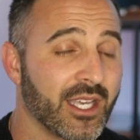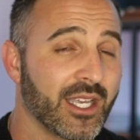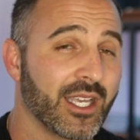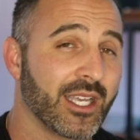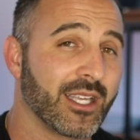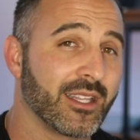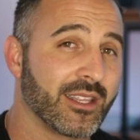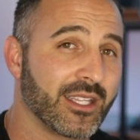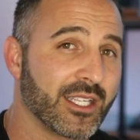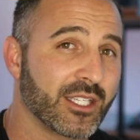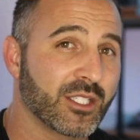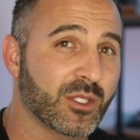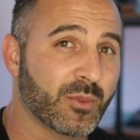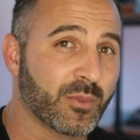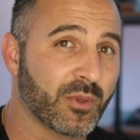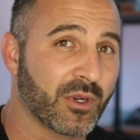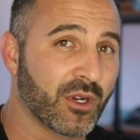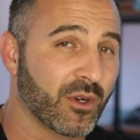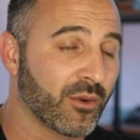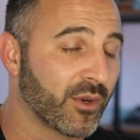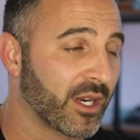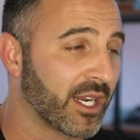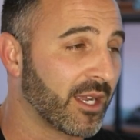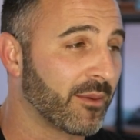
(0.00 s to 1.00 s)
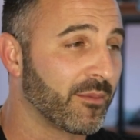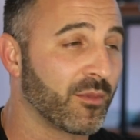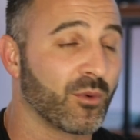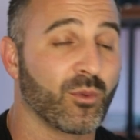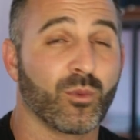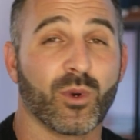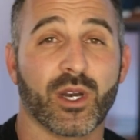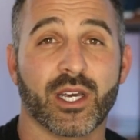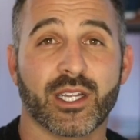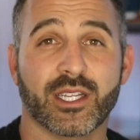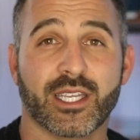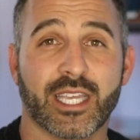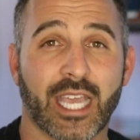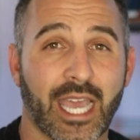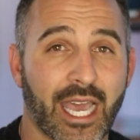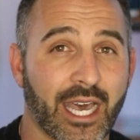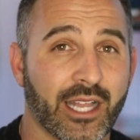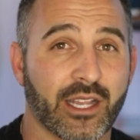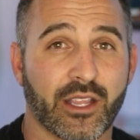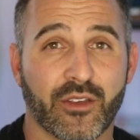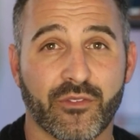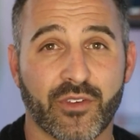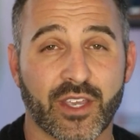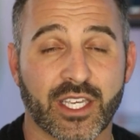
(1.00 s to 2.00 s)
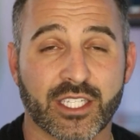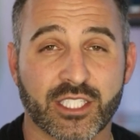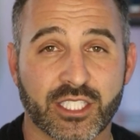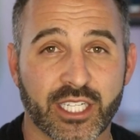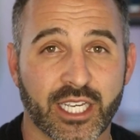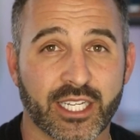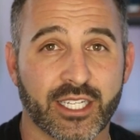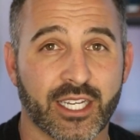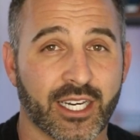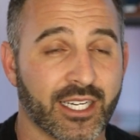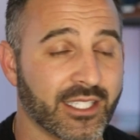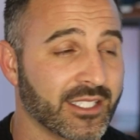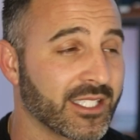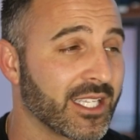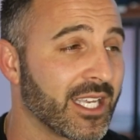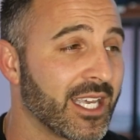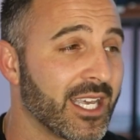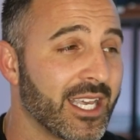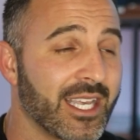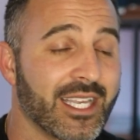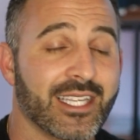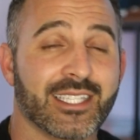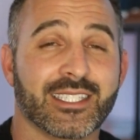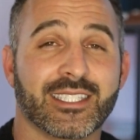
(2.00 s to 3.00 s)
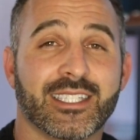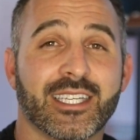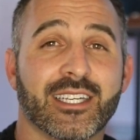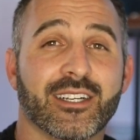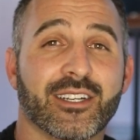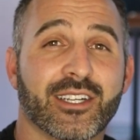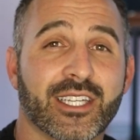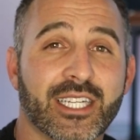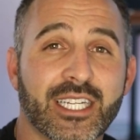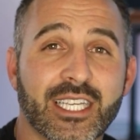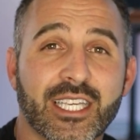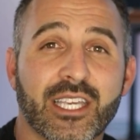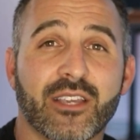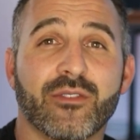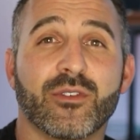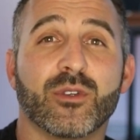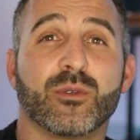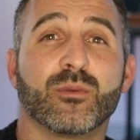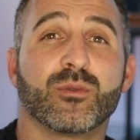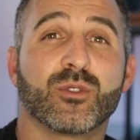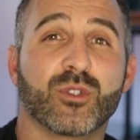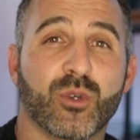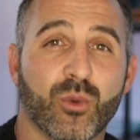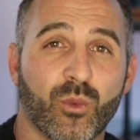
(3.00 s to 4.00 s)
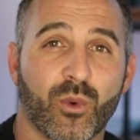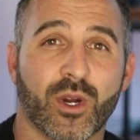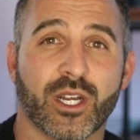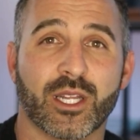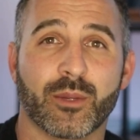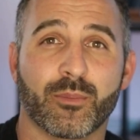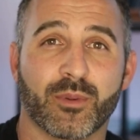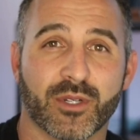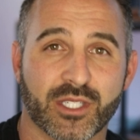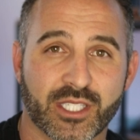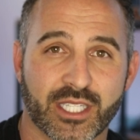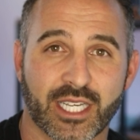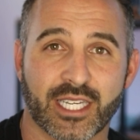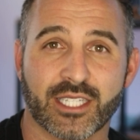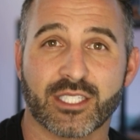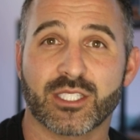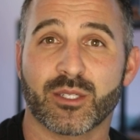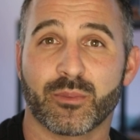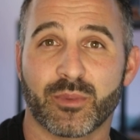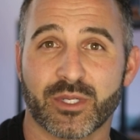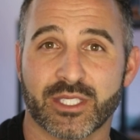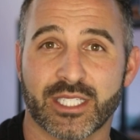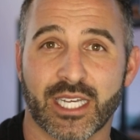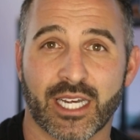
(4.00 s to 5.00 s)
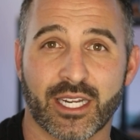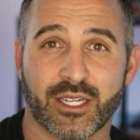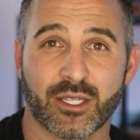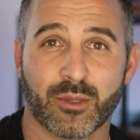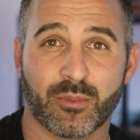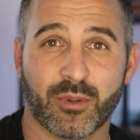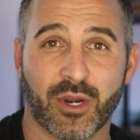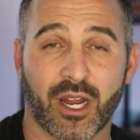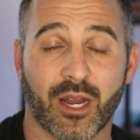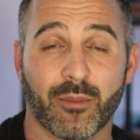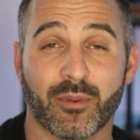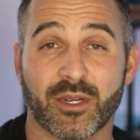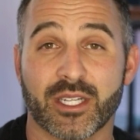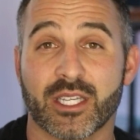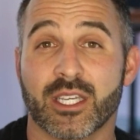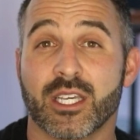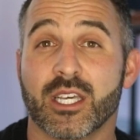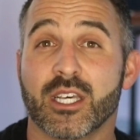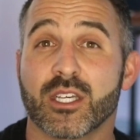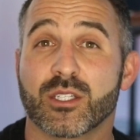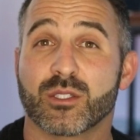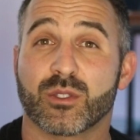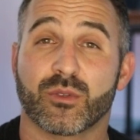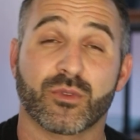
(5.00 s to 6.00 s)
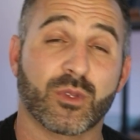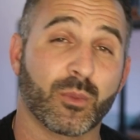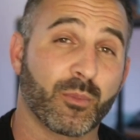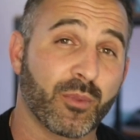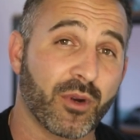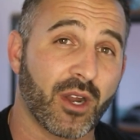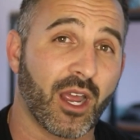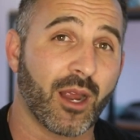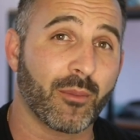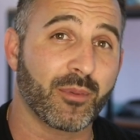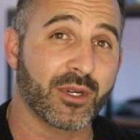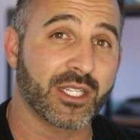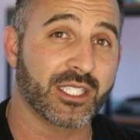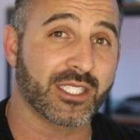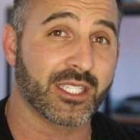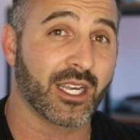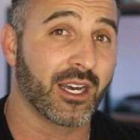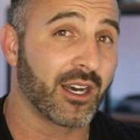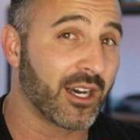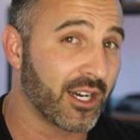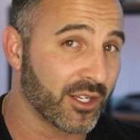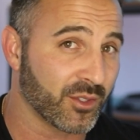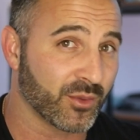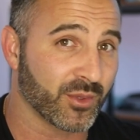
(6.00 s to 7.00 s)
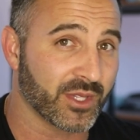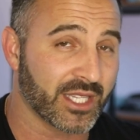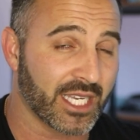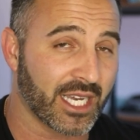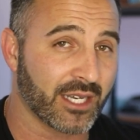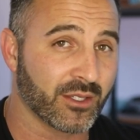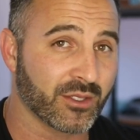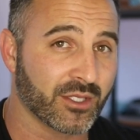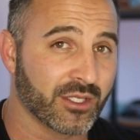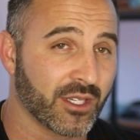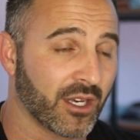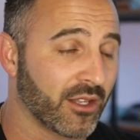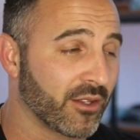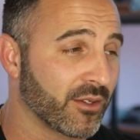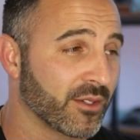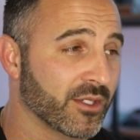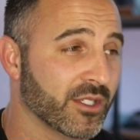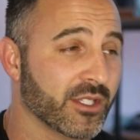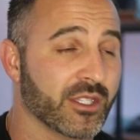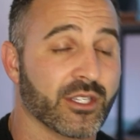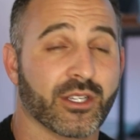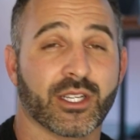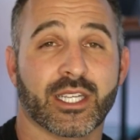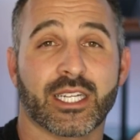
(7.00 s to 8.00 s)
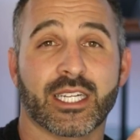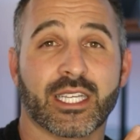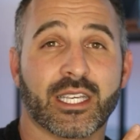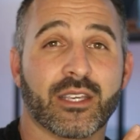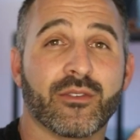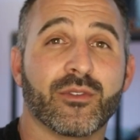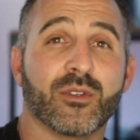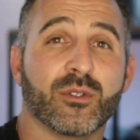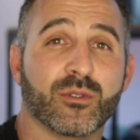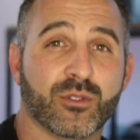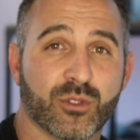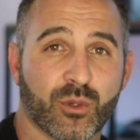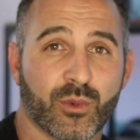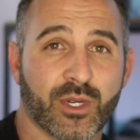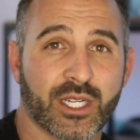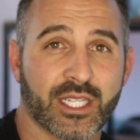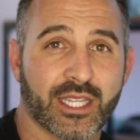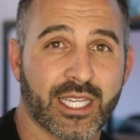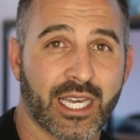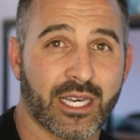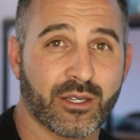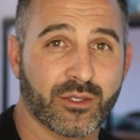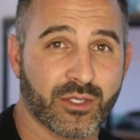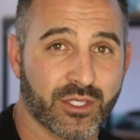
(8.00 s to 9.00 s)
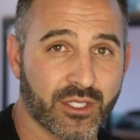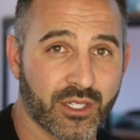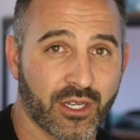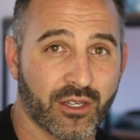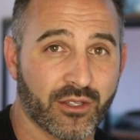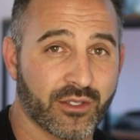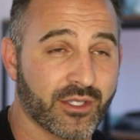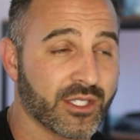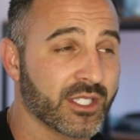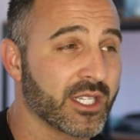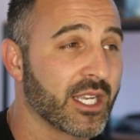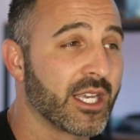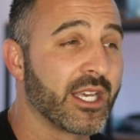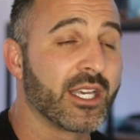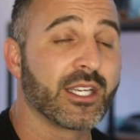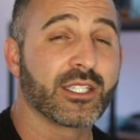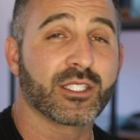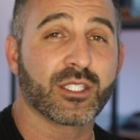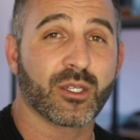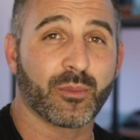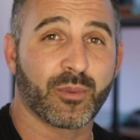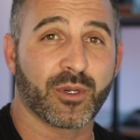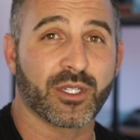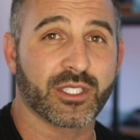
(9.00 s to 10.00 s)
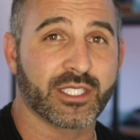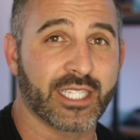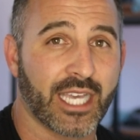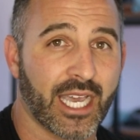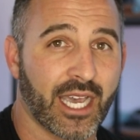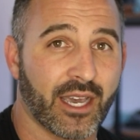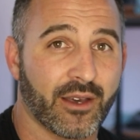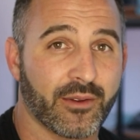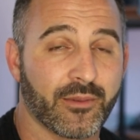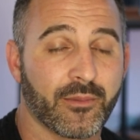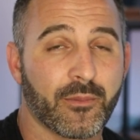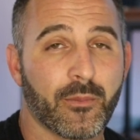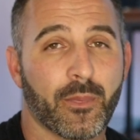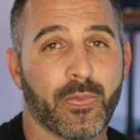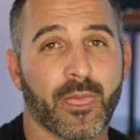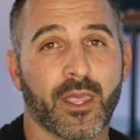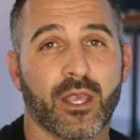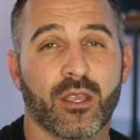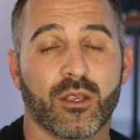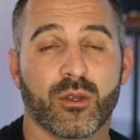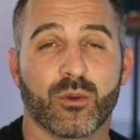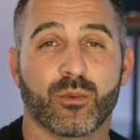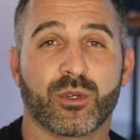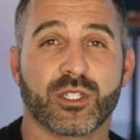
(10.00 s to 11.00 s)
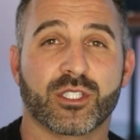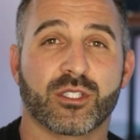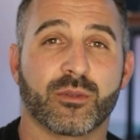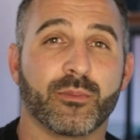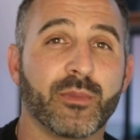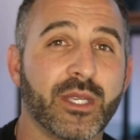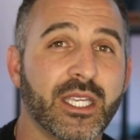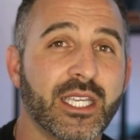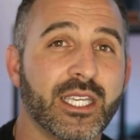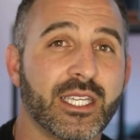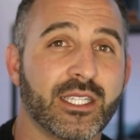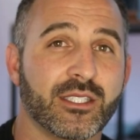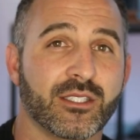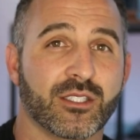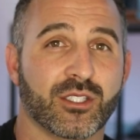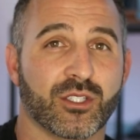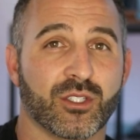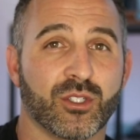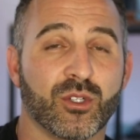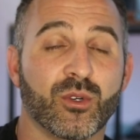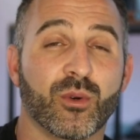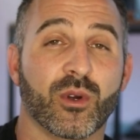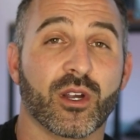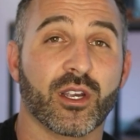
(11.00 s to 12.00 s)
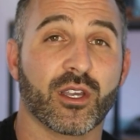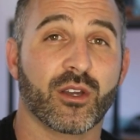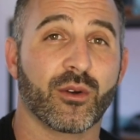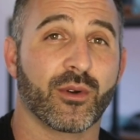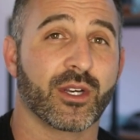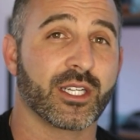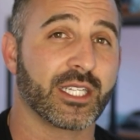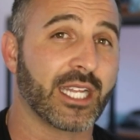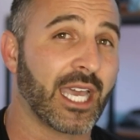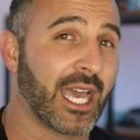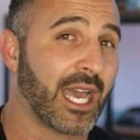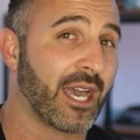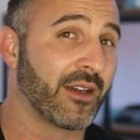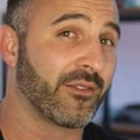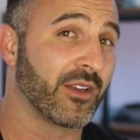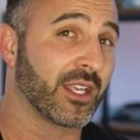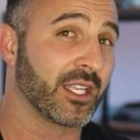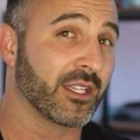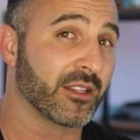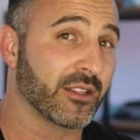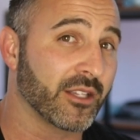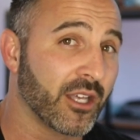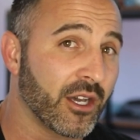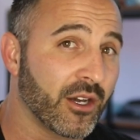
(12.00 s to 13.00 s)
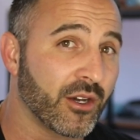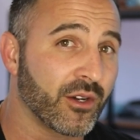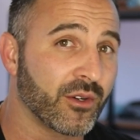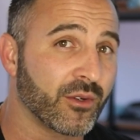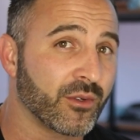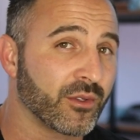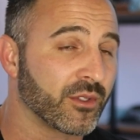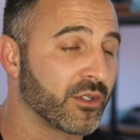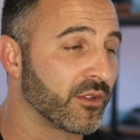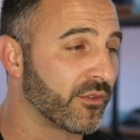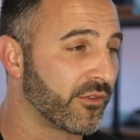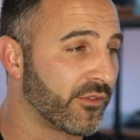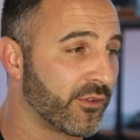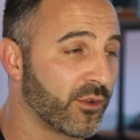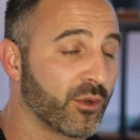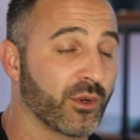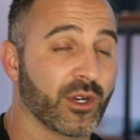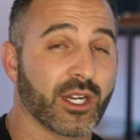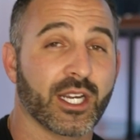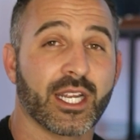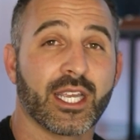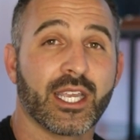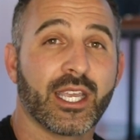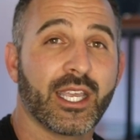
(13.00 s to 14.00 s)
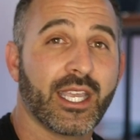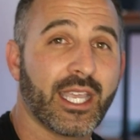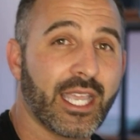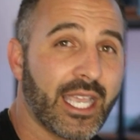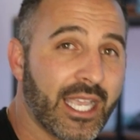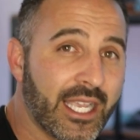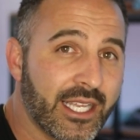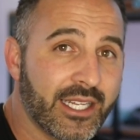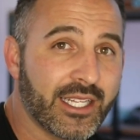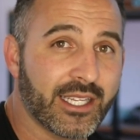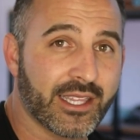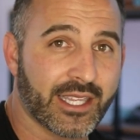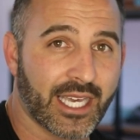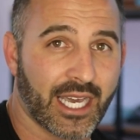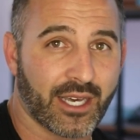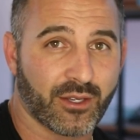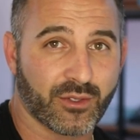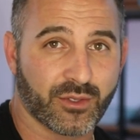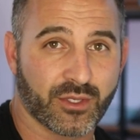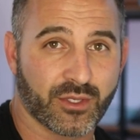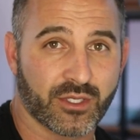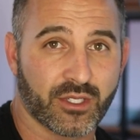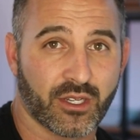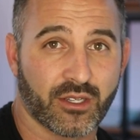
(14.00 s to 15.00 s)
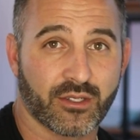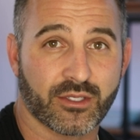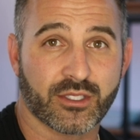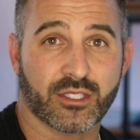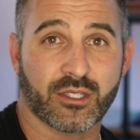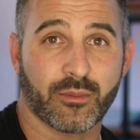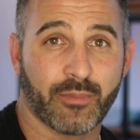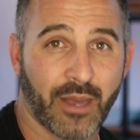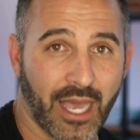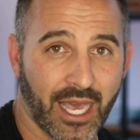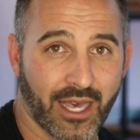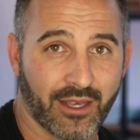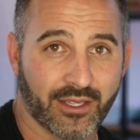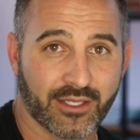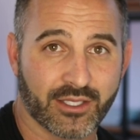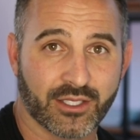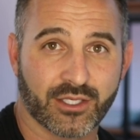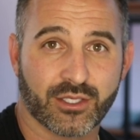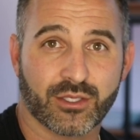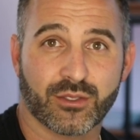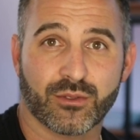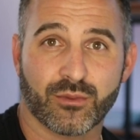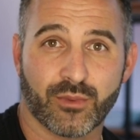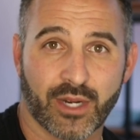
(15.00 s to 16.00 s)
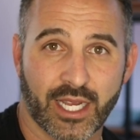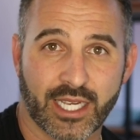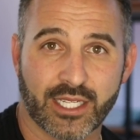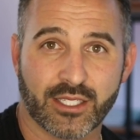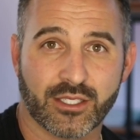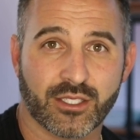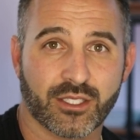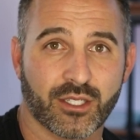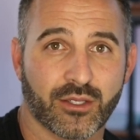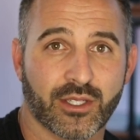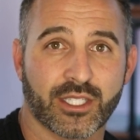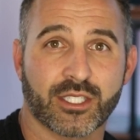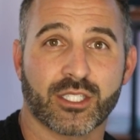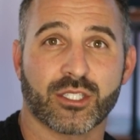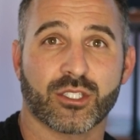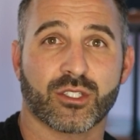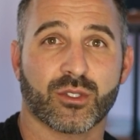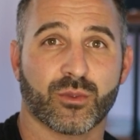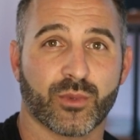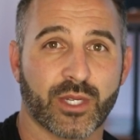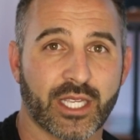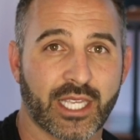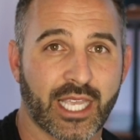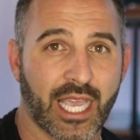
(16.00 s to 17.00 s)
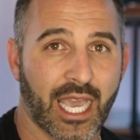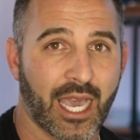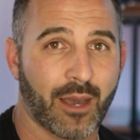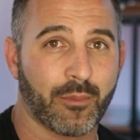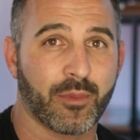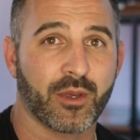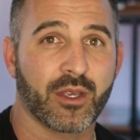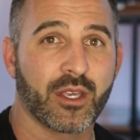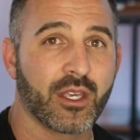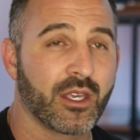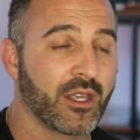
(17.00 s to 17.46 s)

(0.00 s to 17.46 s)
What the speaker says: In this program, what CalFHA does is they're going to give you 20% to put down the property. So if the property is $100,000, they're going to give you $20,000 to put down, which means you are going to have a loan for $80,000 to balance, right? So let's just recap.